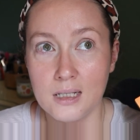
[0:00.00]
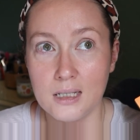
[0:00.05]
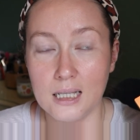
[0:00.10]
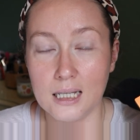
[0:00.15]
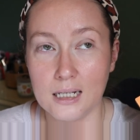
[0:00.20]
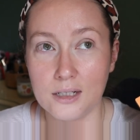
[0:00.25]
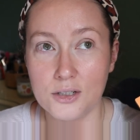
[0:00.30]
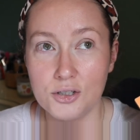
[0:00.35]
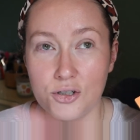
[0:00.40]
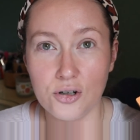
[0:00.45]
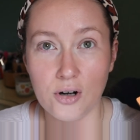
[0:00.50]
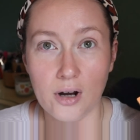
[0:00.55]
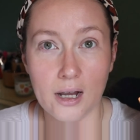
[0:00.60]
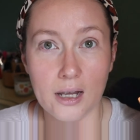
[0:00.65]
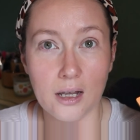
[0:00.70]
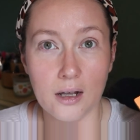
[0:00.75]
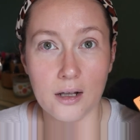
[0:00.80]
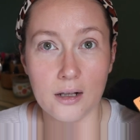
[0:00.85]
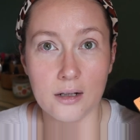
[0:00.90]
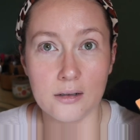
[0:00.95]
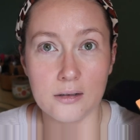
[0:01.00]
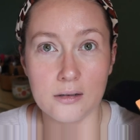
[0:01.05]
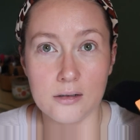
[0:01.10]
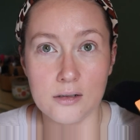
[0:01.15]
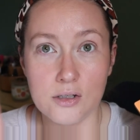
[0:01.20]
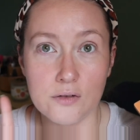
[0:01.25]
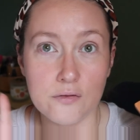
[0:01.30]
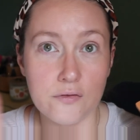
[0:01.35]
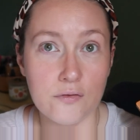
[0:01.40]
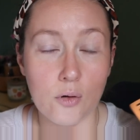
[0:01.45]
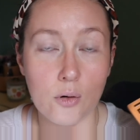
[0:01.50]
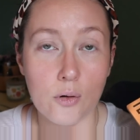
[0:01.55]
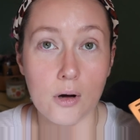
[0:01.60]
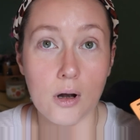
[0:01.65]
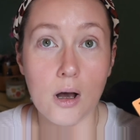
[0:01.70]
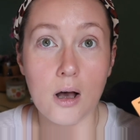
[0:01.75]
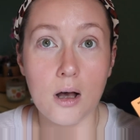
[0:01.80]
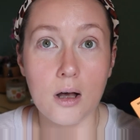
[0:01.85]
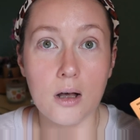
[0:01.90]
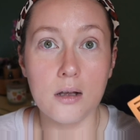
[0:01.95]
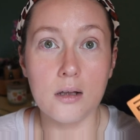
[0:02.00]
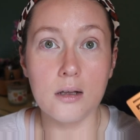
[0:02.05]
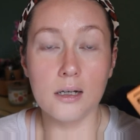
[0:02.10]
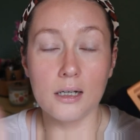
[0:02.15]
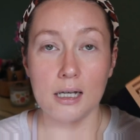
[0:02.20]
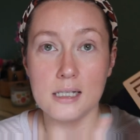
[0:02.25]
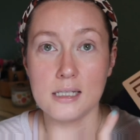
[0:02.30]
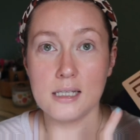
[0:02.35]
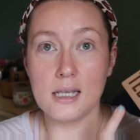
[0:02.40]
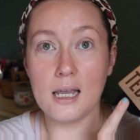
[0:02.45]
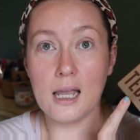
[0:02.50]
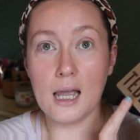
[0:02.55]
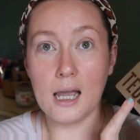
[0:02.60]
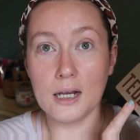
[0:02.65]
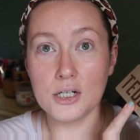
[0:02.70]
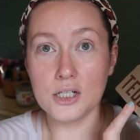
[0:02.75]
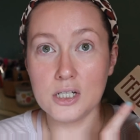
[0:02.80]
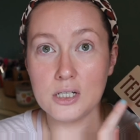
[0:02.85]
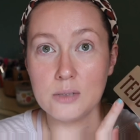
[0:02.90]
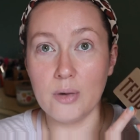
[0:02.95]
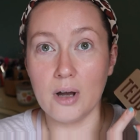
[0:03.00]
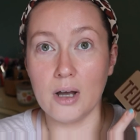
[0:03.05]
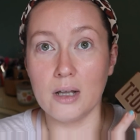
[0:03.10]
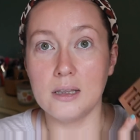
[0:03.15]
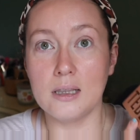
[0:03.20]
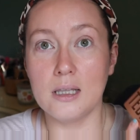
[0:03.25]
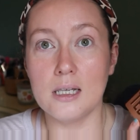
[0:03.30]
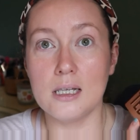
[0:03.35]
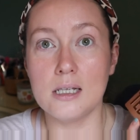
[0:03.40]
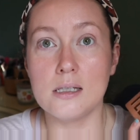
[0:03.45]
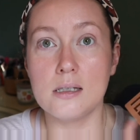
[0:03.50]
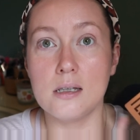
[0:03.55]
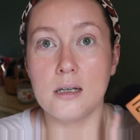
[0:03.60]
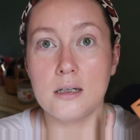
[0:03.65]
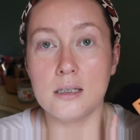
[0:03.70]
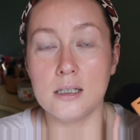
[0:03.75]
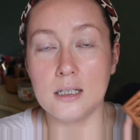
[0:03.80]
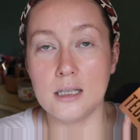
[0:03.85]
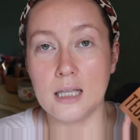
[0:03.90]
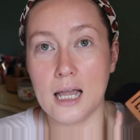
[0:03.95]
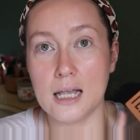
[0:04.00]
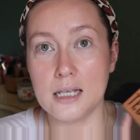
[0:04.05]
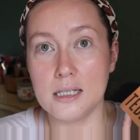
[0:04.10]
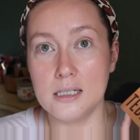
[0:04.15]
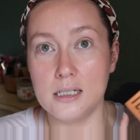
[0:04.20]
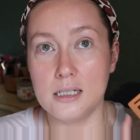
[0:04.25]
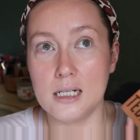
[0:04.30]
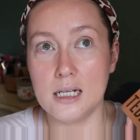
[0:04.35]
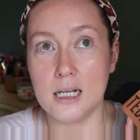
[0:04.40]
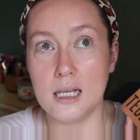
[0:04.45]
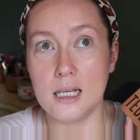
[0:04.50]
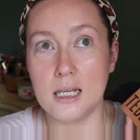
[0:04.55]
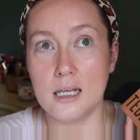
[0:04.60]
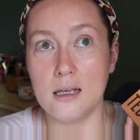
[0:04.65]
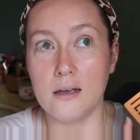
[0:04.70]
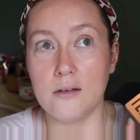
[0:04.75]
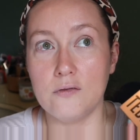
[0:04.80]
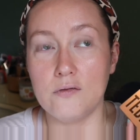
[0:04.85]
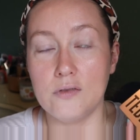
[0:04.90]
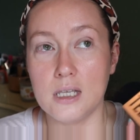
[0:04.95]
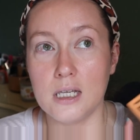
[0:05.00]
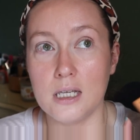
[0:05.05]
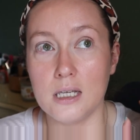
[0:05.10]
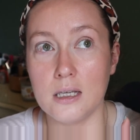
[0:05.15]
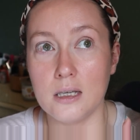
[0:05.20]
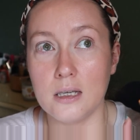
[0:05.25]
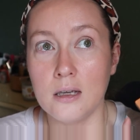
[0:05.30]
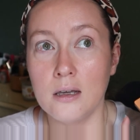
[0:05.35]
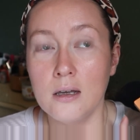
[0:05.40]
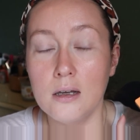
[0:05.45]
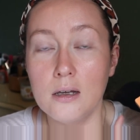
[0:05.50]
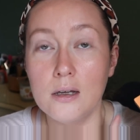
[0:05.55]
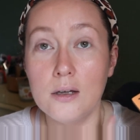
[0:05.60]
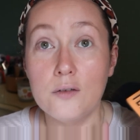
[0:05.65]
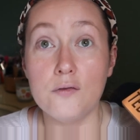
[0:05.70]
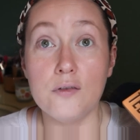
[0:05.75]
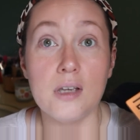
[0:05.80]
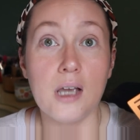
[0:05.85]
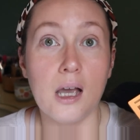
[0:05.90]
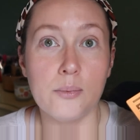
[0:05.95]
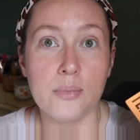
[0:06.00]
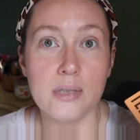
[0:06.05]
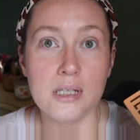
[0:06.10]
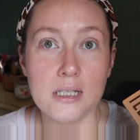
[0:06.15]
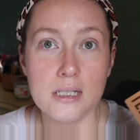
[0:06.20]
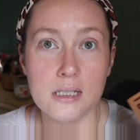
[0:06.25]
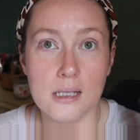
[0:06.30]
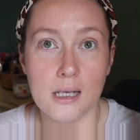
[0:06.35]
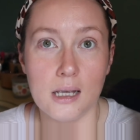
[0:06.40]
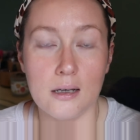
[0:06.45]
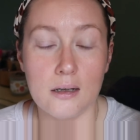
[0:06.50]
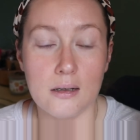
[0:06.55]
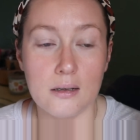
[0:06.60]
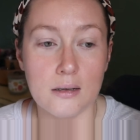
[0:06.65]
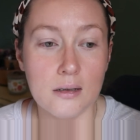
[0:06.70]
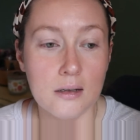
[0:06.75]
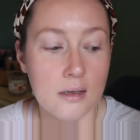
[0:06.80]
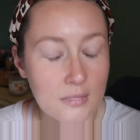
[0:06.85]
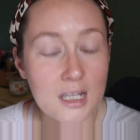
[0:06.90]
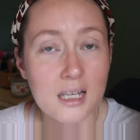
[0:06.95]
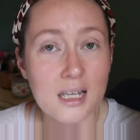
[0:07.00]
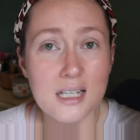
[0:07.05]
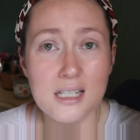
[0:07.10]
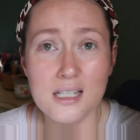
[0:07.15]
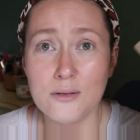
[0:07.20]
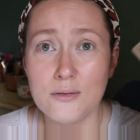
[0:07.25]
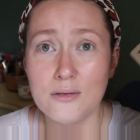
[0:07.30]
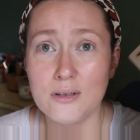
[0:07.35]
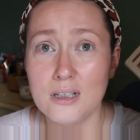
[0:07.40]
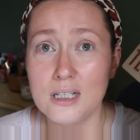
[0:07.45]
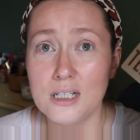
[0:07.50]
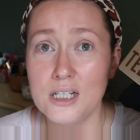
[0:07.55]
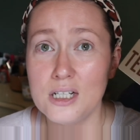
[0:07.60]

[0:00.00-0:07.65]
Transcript: like try on Sephora haul because I actually bought this on the last day of the VIB sale because it really